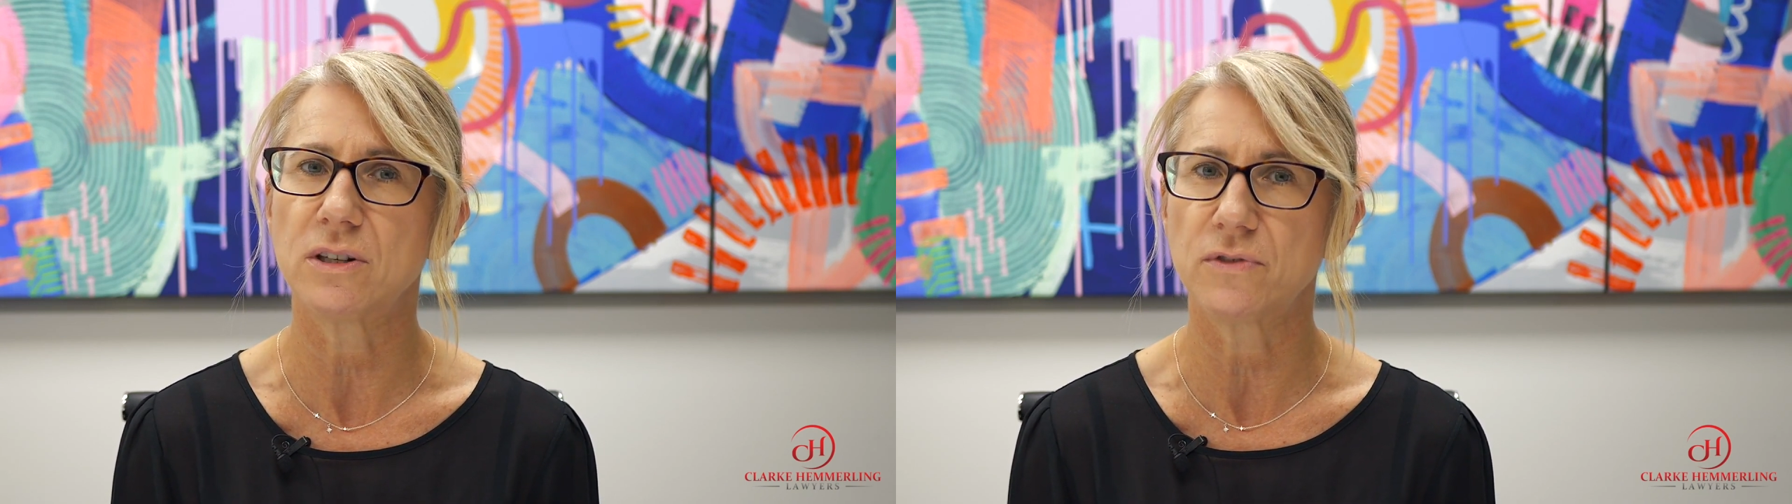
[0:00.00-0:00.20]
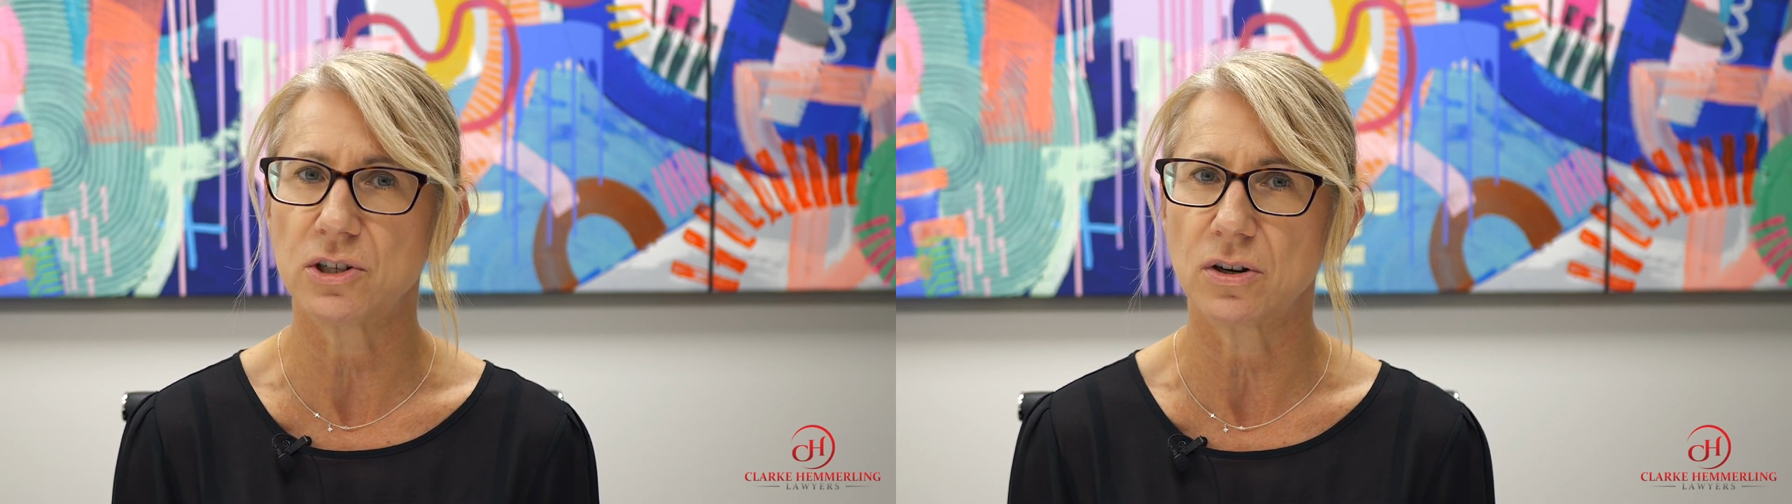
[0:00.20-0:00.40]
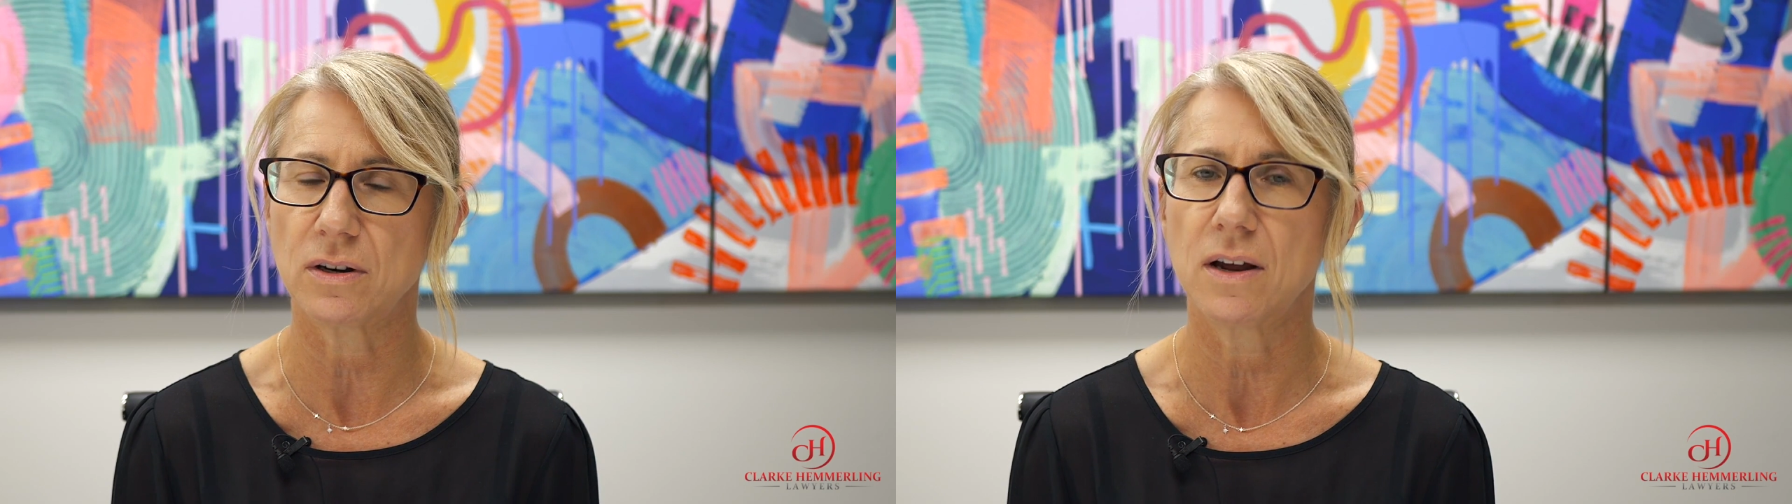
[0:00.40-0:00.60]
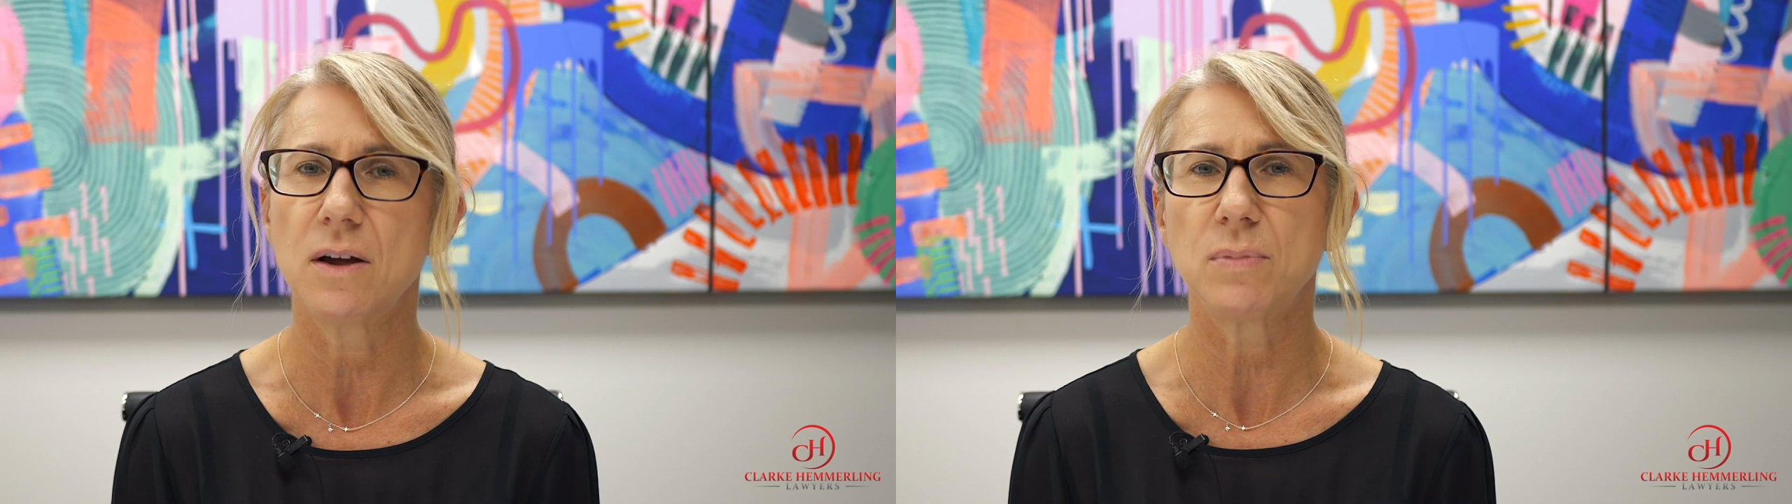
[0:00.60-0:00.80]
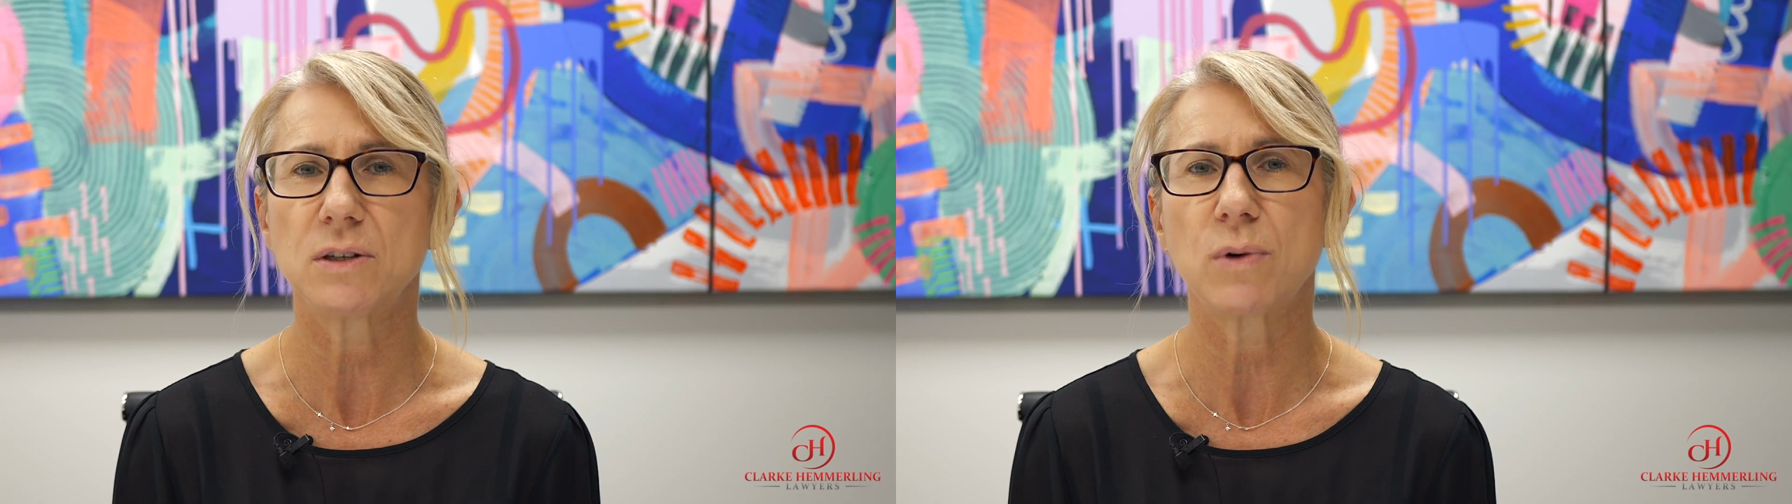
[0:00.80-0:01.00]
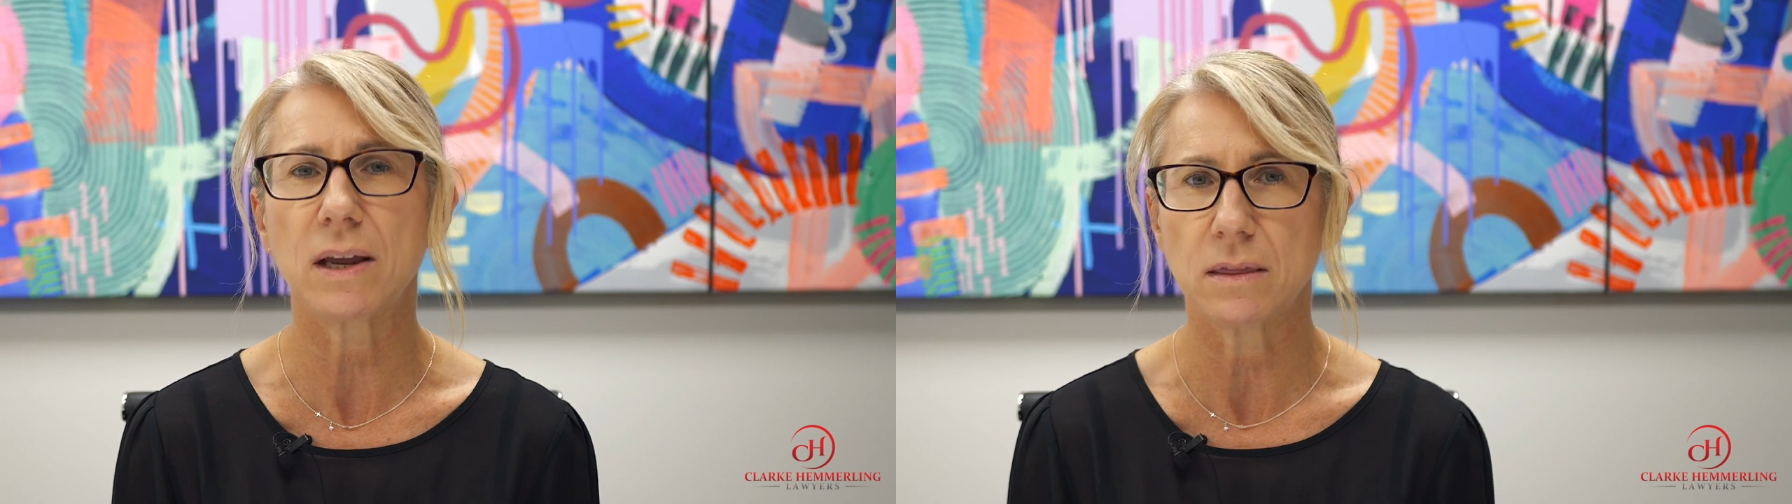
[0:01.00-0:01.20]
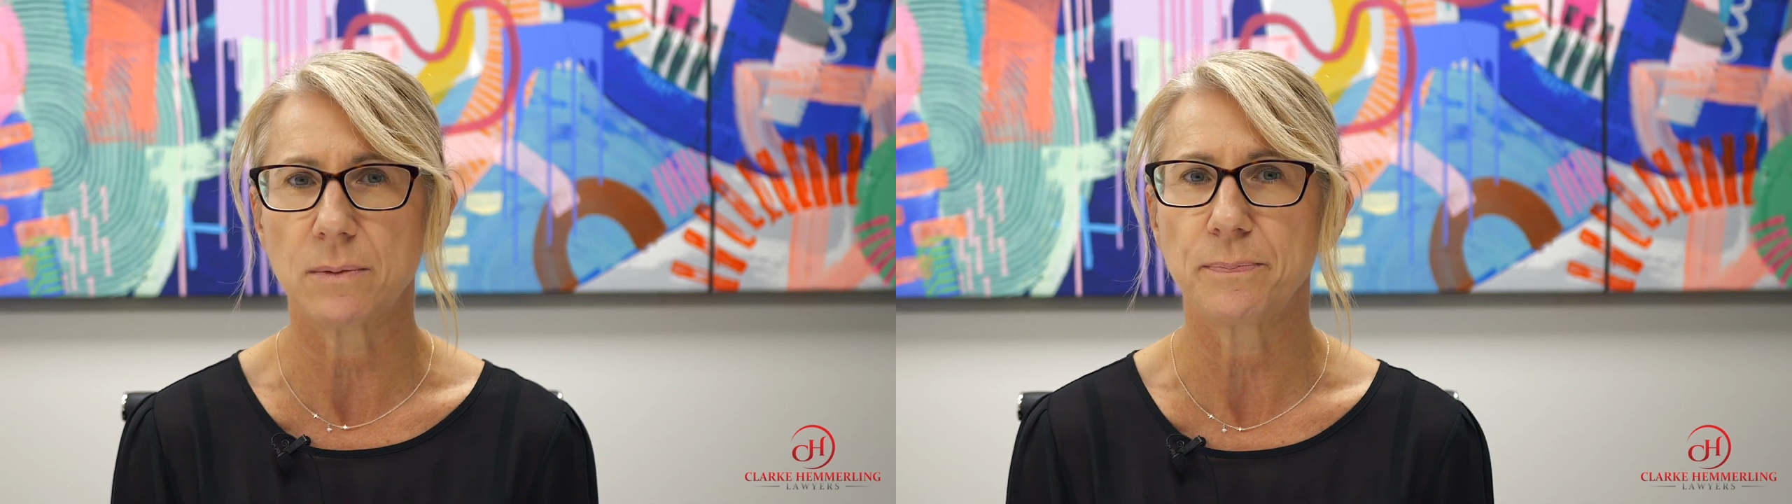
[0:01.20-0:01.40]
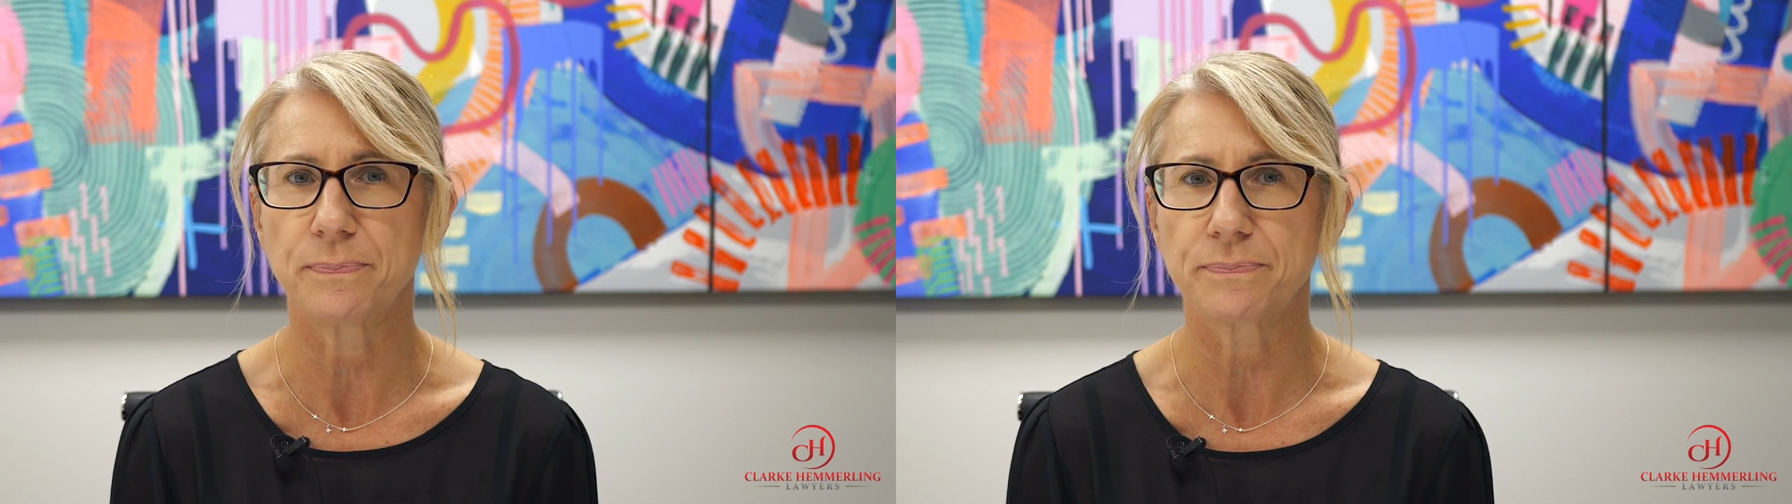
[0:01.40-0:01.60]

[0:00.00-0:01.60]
division between them.